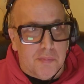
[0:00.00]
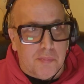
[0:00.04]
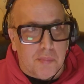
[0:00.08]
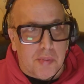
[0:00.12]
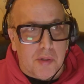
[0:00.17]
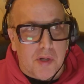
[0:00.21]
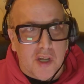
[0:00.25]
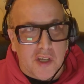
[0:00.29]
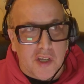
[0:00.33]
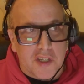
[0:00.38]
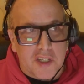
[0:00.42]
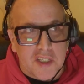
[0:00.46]

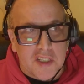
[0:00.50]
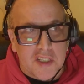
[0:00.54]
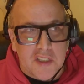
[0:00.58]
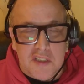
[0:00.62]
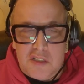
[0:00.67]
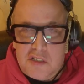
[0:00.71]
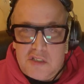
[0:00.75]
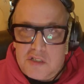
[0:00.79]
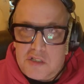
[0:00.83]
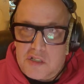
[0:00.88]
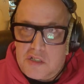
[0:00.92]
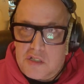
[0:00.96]

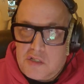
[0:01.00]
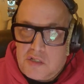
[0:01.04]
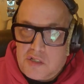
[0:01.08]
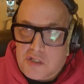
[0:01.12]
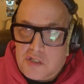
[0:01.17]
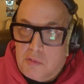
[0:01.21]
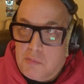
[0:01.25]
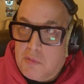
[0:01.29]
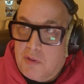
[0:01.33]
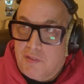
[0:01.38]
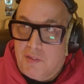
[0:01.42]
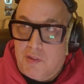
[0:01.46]
plugins,
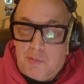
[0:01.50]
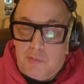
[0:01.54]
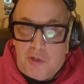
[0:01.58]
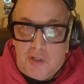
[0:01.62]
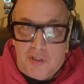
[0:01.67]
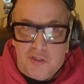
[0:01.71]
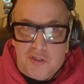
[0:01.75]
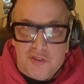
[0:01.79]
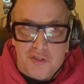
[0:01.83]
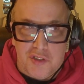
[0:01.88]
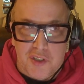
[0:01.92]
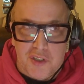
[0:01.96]
some of them are
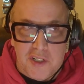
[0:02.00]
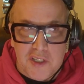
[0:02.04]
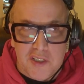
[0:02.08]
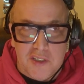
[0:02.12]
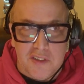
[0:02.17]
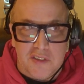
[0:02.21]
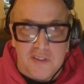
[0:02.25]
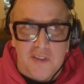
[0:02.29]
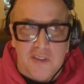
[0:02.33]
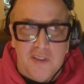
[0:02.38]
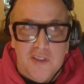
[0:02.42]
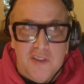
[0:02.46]

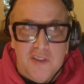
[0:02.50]
great.